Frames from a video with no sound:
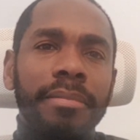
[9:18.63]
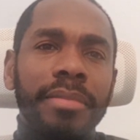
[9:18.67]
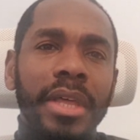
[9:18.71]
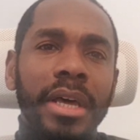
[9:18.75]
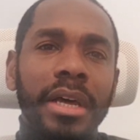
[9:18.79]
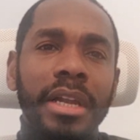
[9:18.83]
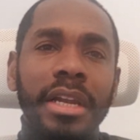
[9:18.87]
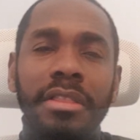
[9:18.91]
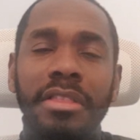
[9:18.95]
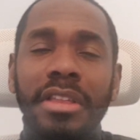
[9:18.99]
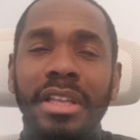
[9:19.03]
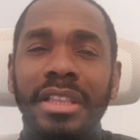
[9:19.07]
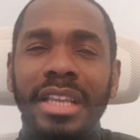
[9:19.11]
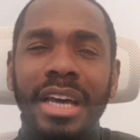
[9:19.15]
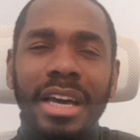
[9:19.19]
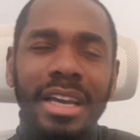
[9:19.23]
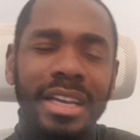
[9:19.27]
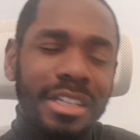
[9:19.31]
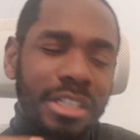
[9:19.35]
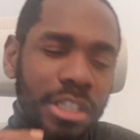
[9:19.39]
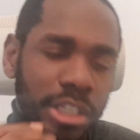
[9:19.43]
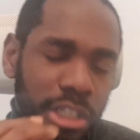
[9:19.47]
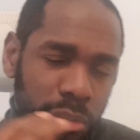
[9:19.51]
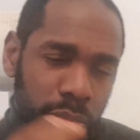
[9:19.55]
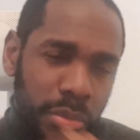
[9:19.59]
anything that
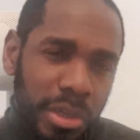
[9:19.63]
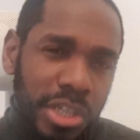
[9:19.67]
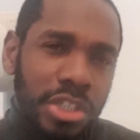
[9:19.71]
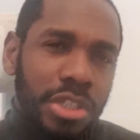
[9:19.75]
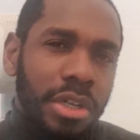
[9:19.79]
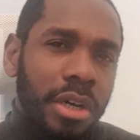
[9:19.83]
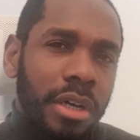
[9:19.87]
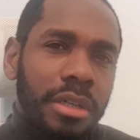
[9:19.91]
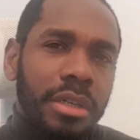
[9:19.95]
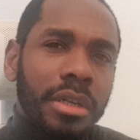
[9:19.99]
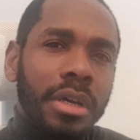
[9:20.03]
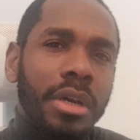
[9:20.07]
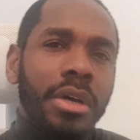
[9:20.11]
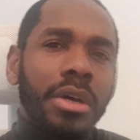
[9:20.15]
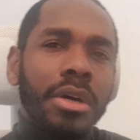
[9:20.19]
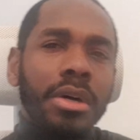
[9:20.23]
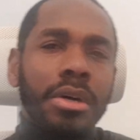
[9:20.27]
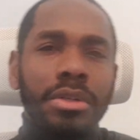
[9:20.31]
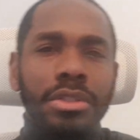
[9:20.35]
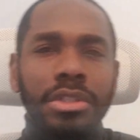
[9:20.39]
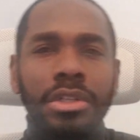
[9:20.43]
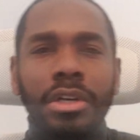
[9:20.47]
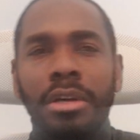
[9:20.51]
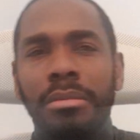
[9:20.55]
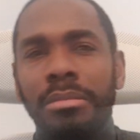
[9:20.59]
can switch on
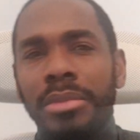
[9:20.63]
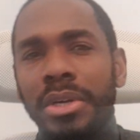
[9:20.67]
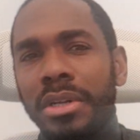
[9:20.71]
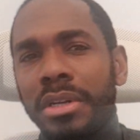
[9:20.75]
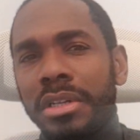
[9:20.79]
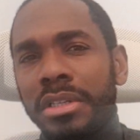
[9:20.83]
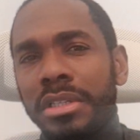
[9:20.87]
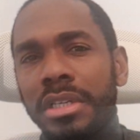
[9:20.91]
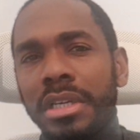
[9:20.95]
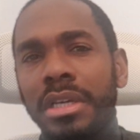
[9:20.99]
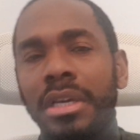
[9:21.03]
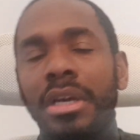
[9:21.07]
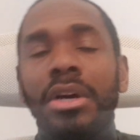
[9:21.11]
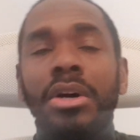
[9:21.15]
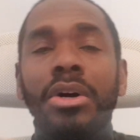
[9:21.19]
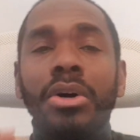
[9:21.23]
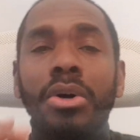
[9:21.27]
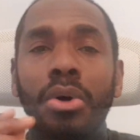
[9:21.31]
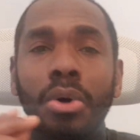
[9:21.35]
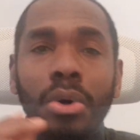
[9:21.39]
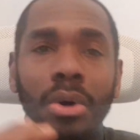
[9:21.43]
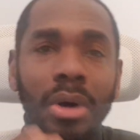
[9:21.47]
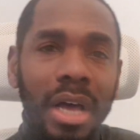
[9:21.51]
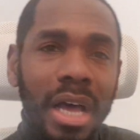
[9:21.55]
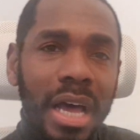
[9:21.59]
autoimmunity
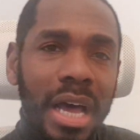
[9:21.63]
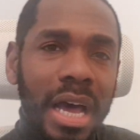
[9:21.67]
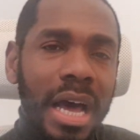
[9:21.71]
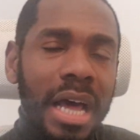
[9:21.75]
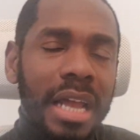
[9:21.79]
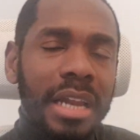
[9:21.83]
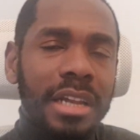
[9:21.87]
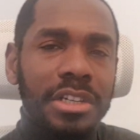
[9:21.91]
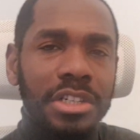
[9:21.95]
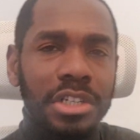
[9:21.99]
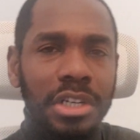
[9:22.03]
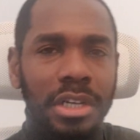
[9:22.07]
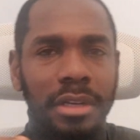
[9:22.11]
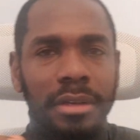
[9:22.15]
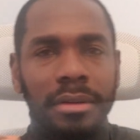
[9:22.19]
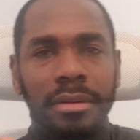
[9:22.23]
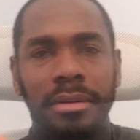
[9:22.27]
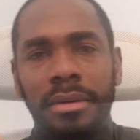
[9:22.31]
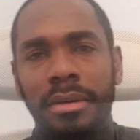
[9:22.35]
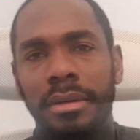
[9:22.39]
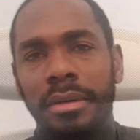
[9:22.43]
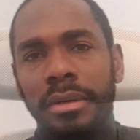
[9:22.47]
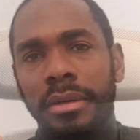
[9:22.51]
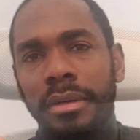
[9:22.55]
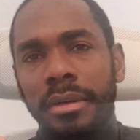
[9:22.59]
or allergy.
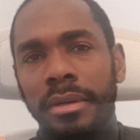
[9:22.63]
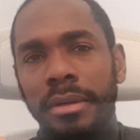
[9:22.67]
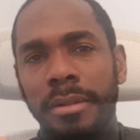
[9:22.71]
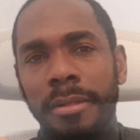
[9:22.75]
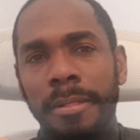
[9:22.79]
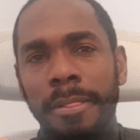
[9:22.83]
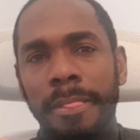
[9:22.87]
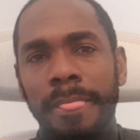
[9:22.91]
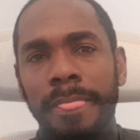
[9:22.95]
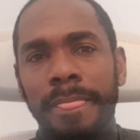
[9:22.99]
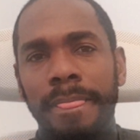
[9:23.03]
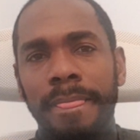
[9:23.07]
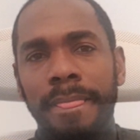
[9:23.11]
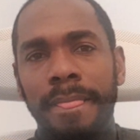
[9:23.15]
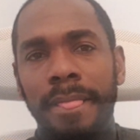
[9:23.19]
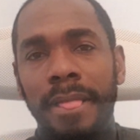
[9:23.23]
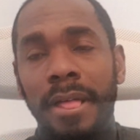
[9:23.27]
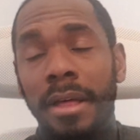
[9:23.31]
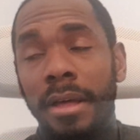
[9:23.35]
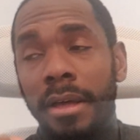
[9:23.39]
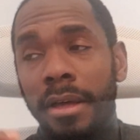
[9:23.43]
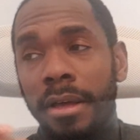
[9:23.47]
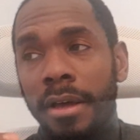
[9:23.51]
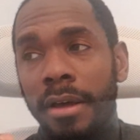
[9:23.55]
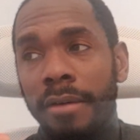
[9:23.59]

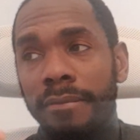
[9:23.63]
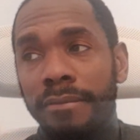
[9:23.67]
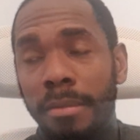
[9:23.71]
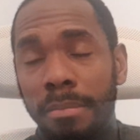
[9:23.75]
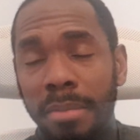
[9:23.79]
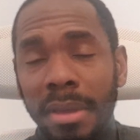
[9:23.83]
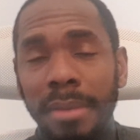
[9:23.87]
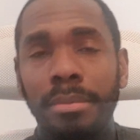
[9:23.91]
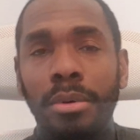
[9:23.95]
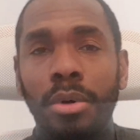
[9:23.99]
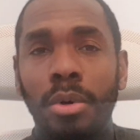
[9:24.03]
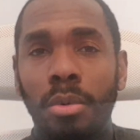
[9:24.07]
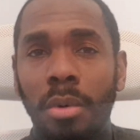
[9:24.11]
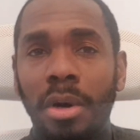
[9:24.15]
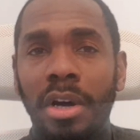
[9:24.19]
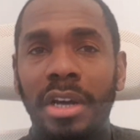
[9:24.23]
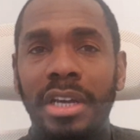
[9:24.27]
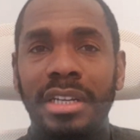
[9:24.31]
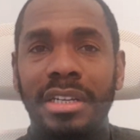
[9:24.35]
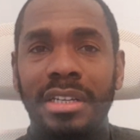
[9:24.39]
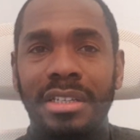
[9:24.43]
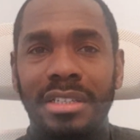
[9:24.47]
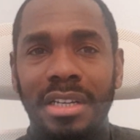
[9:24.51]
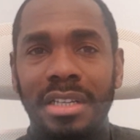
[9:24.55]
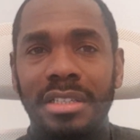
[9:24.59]
For people who work
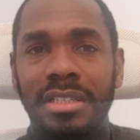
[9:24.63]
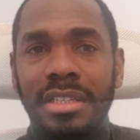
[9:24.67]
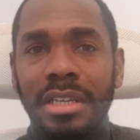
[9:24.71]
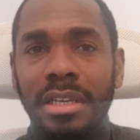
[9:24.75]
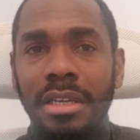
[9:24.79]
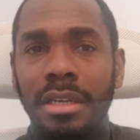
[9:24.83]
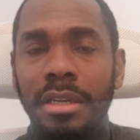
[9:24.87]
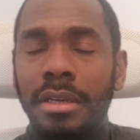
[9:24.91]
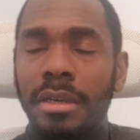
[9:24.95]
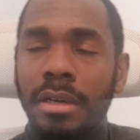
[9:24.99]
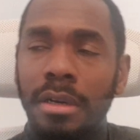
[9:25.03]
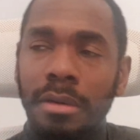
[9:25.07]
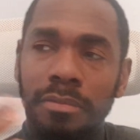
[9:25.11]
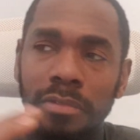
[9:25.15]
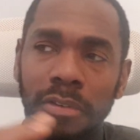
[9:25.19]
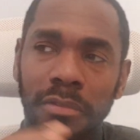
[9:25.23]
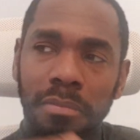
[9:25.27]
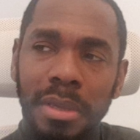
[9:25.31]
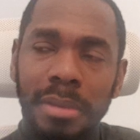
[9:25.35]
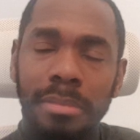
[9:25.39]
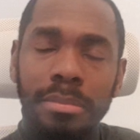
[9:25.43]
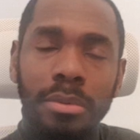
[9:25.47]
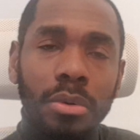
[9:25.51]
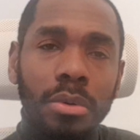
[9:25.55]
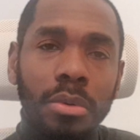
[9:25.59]
in the city, or for
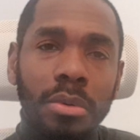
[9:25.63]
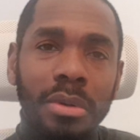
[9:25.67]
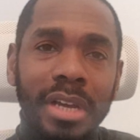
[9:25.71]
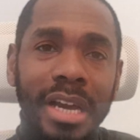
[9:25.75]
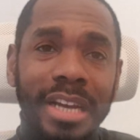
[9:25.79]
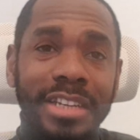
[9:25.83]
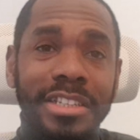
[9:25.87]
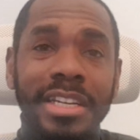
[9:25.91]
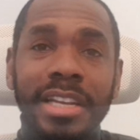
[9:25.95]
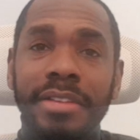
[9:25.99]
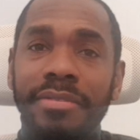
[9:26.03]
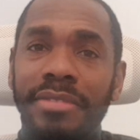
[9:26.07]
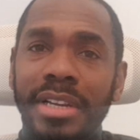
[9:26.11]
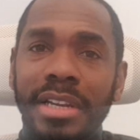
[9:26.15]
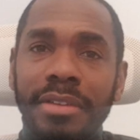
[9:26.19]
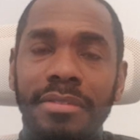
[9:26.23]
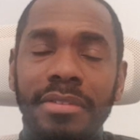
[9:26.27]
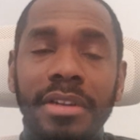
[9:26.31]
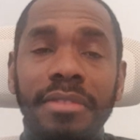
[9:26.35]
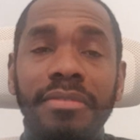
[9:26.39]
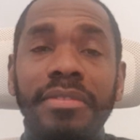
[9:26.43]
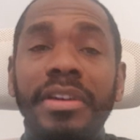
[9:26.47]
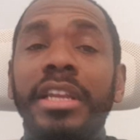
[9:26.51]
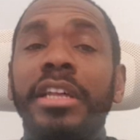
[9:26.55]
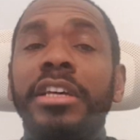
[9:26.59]
people who actually even live
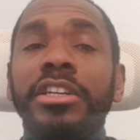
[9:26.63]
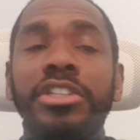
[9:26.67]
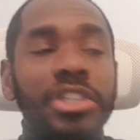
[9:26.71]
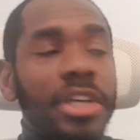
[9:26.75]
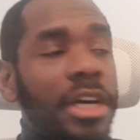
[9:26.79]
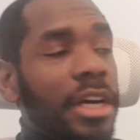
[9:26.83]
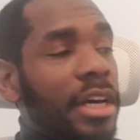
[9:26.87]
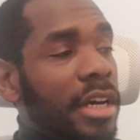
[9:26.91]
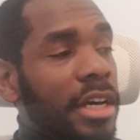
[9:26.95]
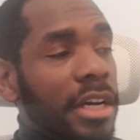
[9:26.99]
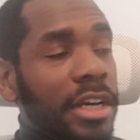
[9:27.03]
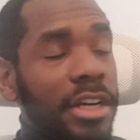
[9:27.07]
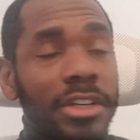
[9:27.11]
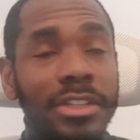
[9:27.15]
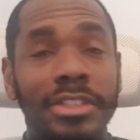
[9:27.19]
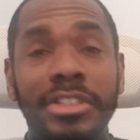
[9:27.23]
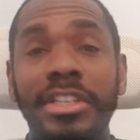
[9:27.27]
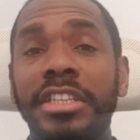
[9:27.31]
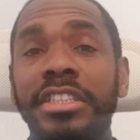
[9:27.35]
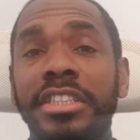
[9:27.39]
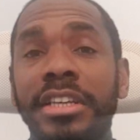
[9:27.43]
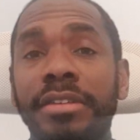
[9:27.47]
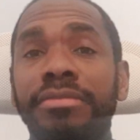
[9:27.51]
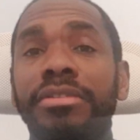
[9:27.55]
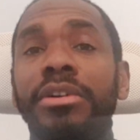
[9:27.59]
in a village, there
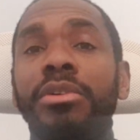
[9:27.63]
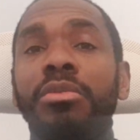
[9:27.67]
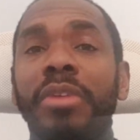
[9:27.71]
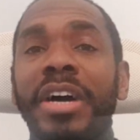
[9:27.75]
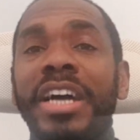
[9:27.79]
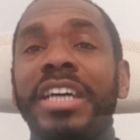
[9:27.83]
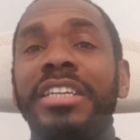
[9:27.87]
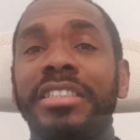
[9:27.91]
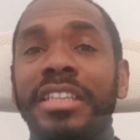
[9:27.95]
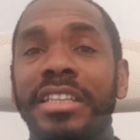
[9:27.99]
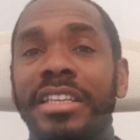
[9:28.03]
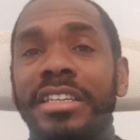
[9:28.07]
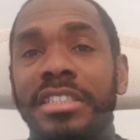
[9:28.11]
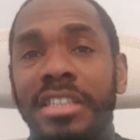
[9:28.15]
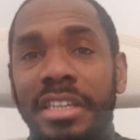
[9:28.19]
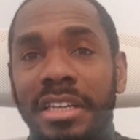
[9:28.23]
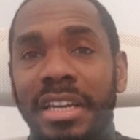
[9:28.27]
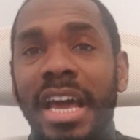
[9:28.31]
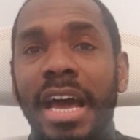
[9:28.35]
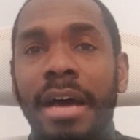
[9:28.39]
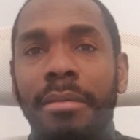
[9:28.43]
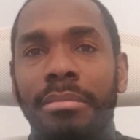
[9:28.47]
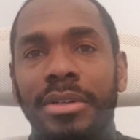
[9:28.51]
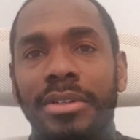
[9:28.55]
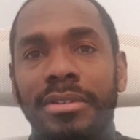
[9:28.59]
are different ways that this can
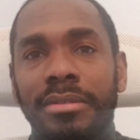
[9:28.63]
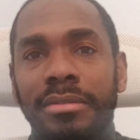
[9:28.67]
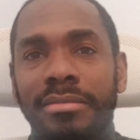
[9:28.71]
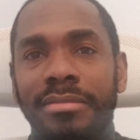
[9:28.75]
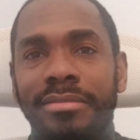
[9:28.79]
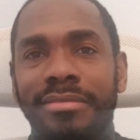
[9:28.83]
happen.